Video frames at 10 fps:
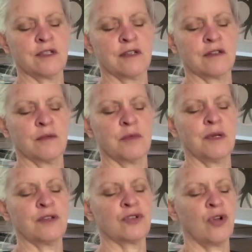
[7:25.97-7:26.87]
system to
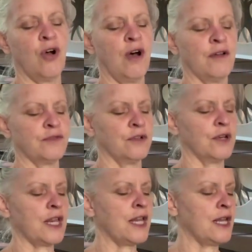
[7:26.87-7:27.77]
be soft
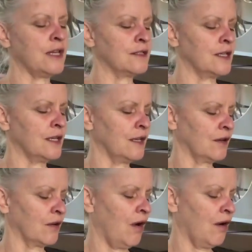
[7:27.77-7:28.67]
and easy
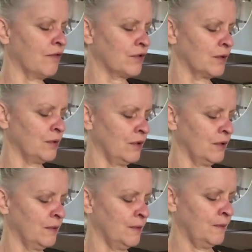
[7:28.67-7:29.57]
and comfortable.